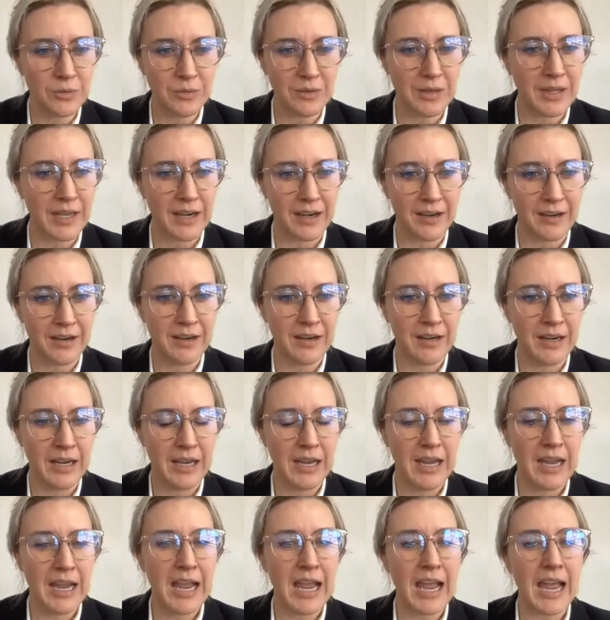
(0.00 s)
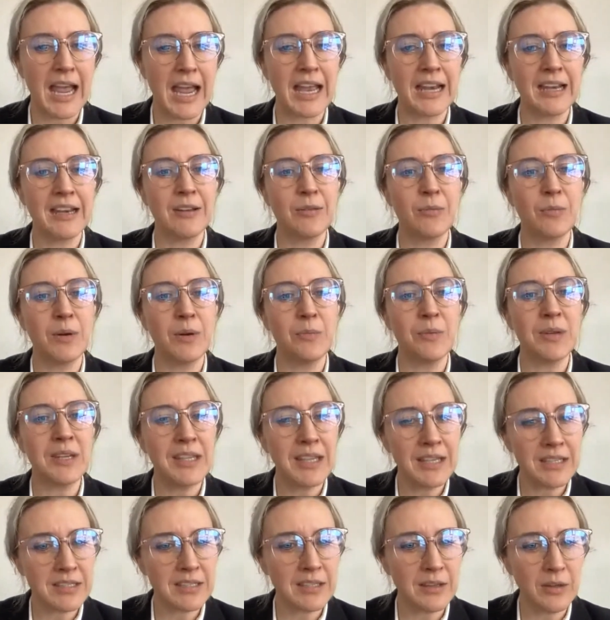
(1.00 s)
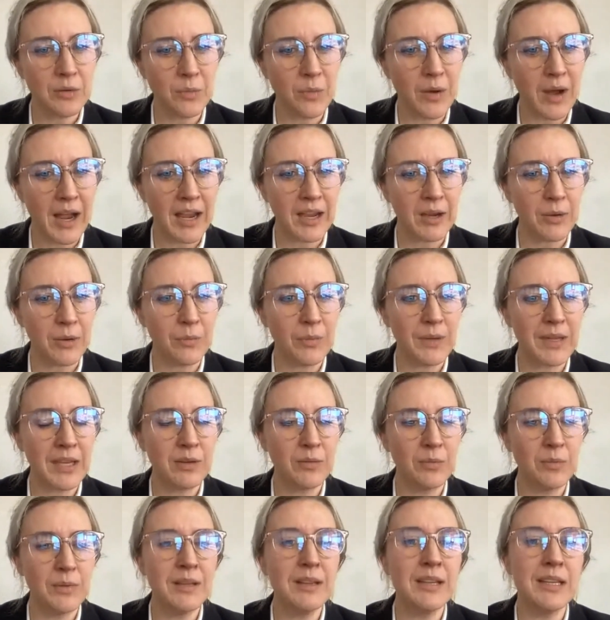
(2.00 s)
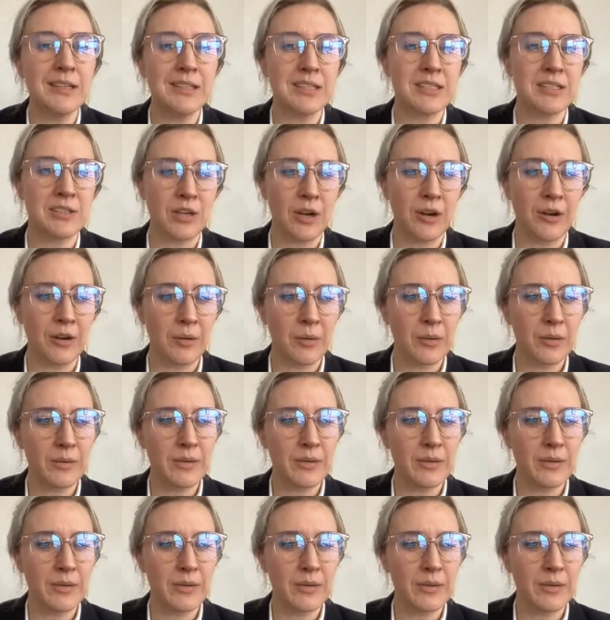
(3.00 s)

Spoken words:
there? And when we get to the why, we can really start